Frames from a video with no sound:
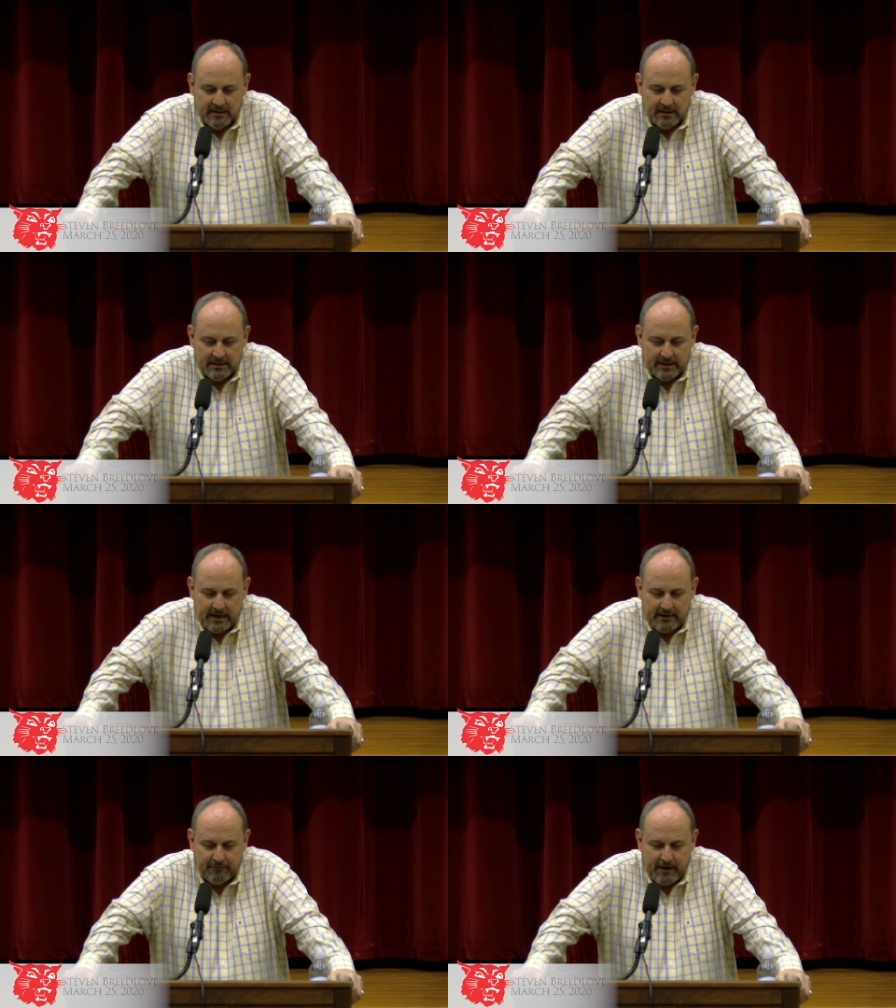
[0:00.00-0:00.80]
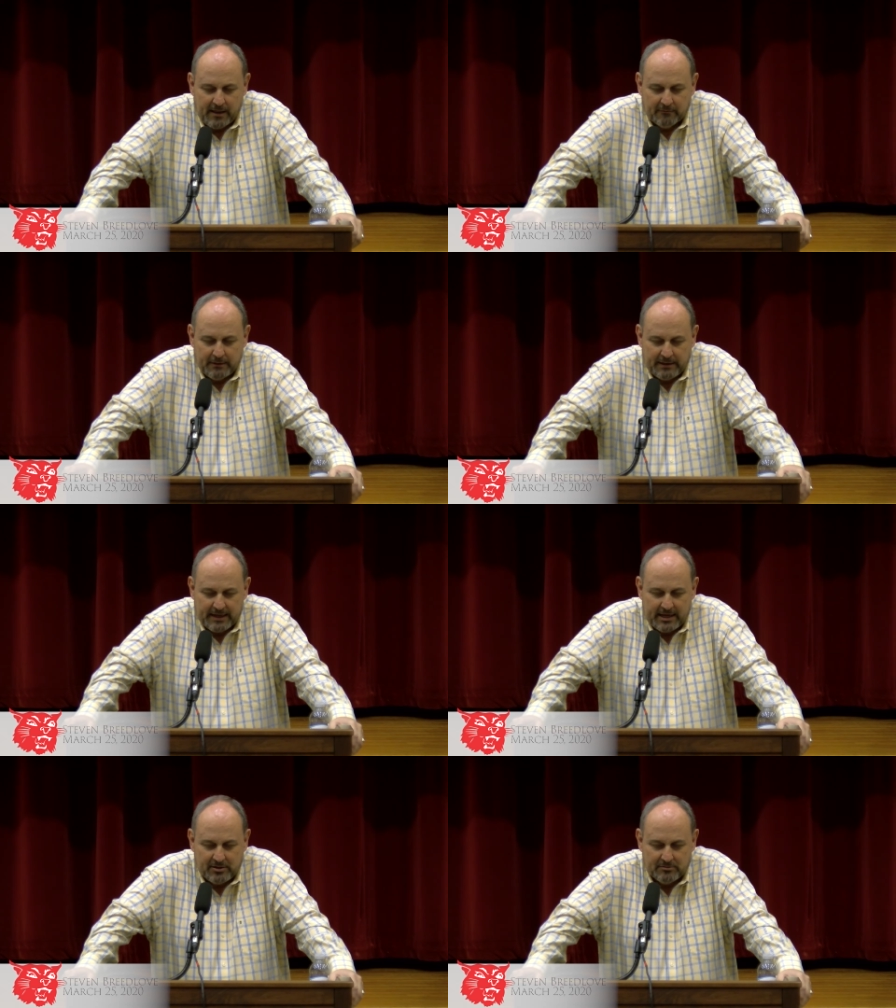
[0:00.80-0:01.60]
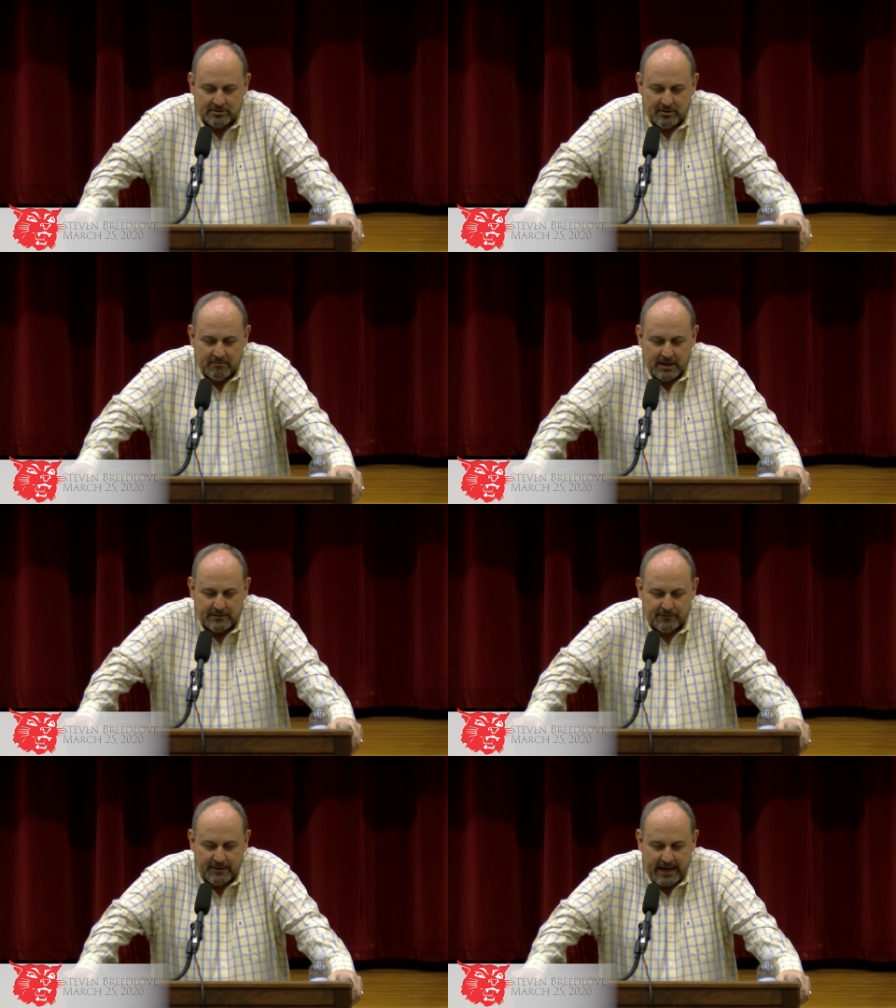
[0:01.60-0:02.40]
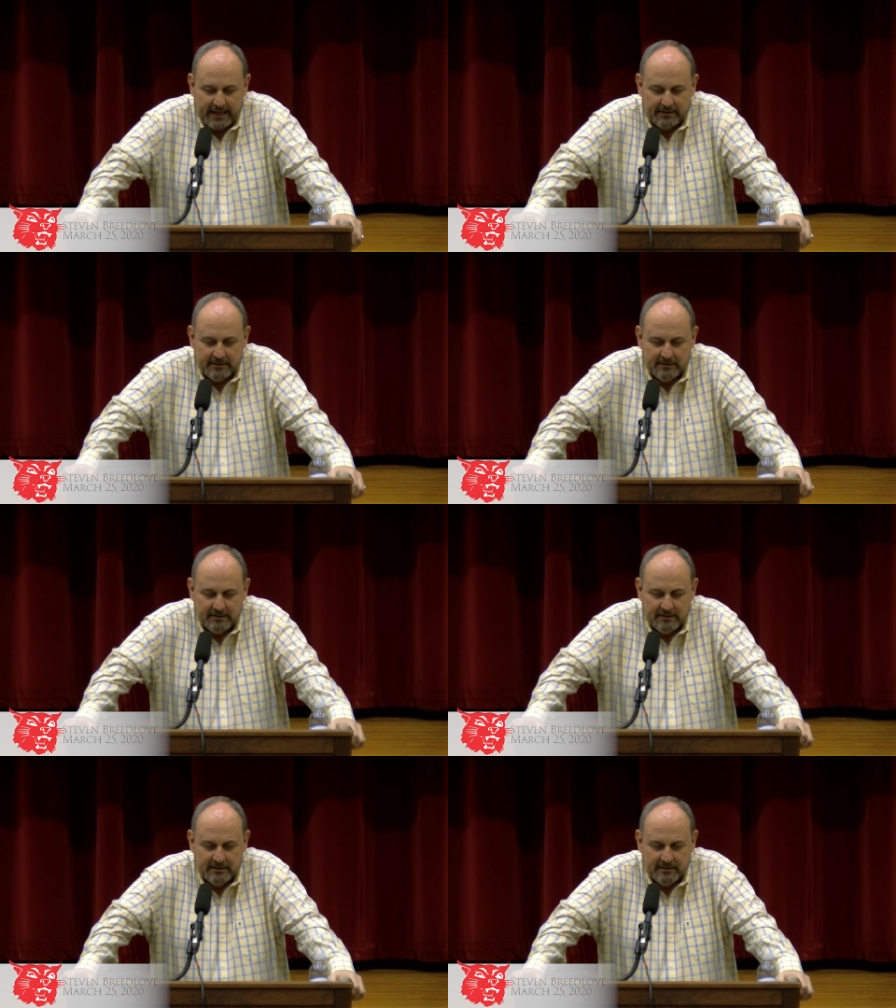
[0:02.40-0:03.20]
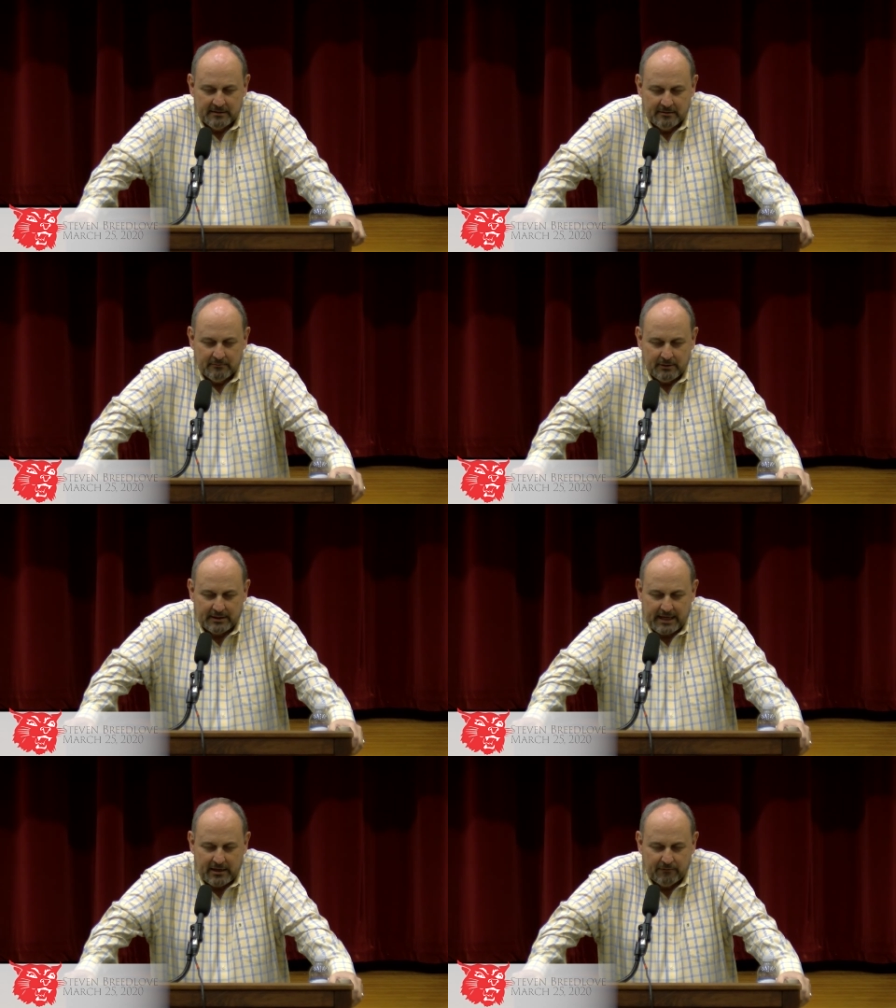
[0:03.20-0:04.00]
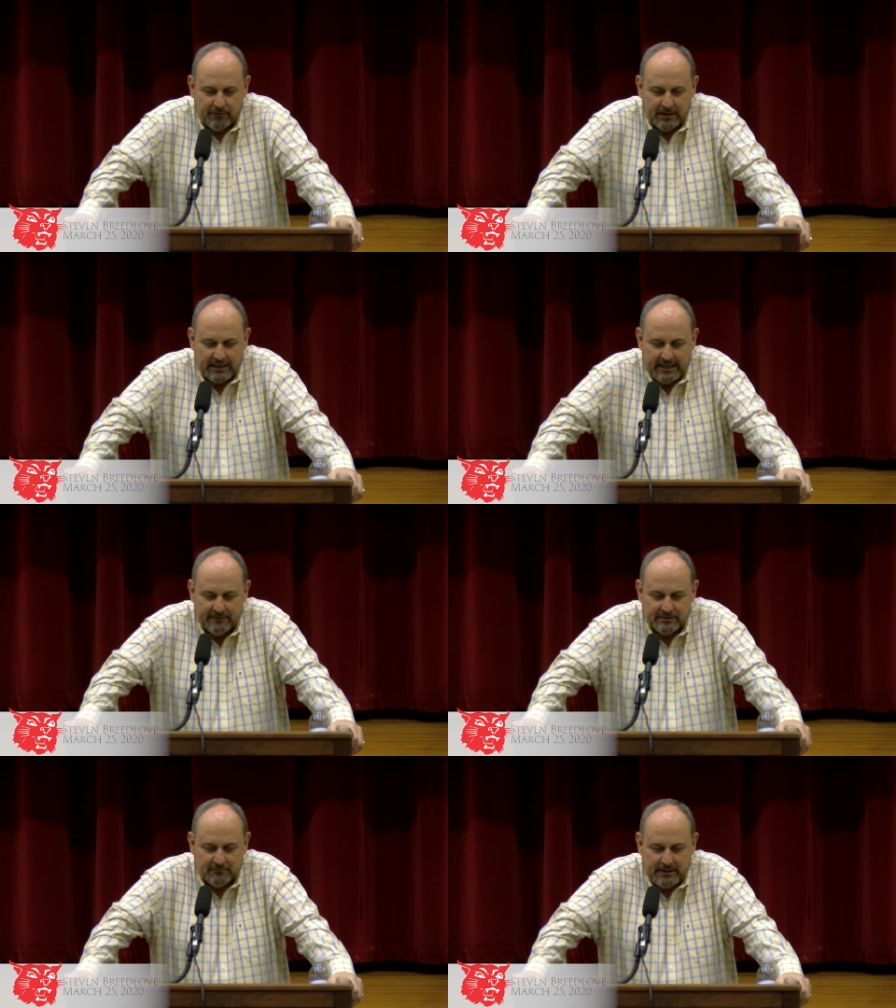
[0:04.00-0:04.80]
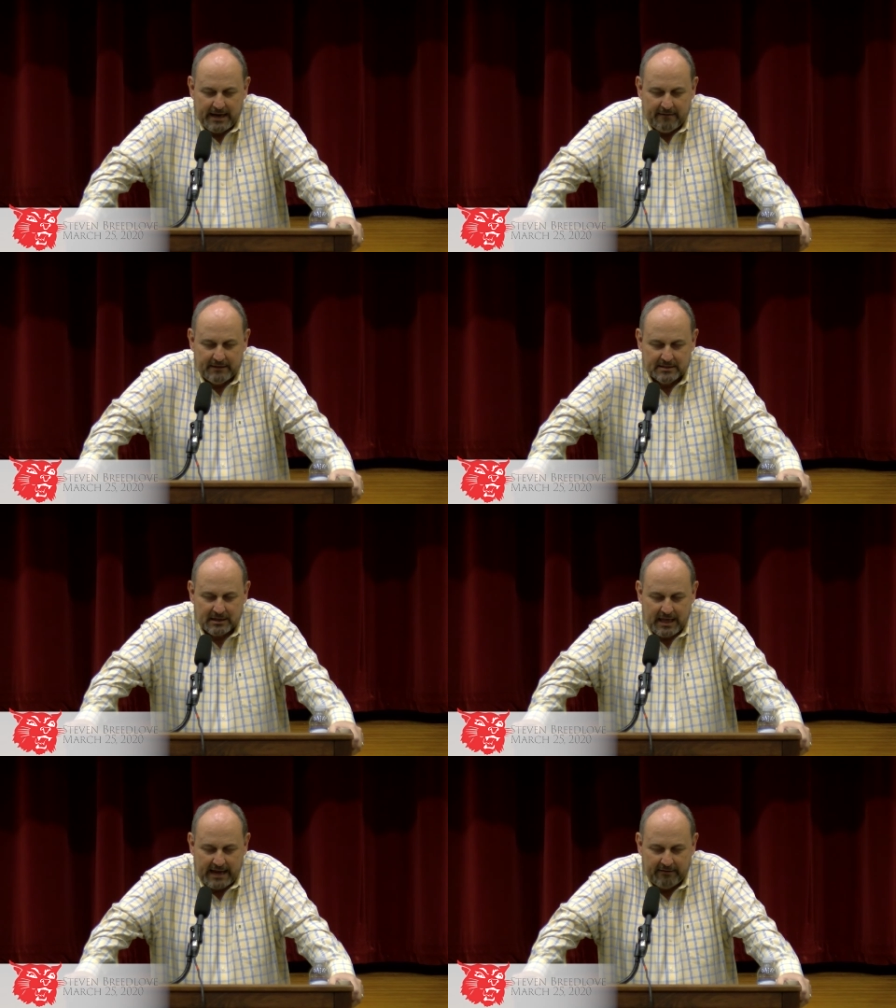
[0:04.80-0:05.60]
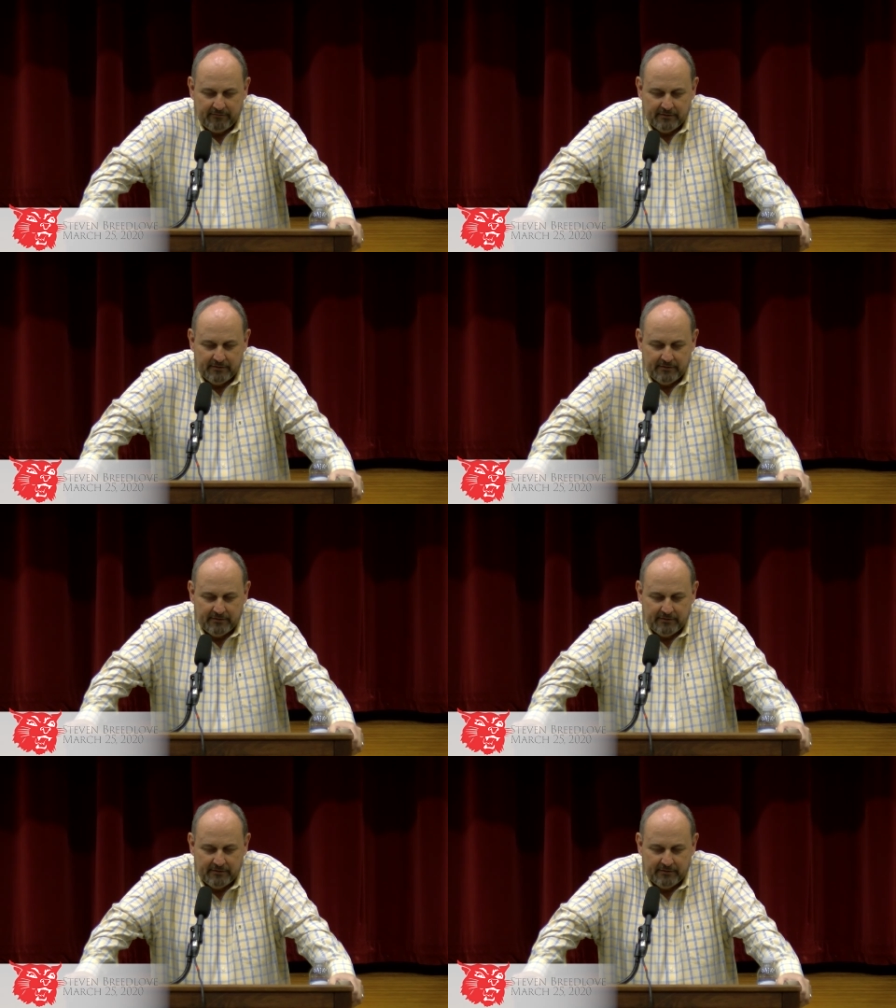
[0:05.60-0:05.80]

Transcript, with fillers: And dear Heavenly Father, we thank you so much for that. We thank you for the gifts that we have in this life.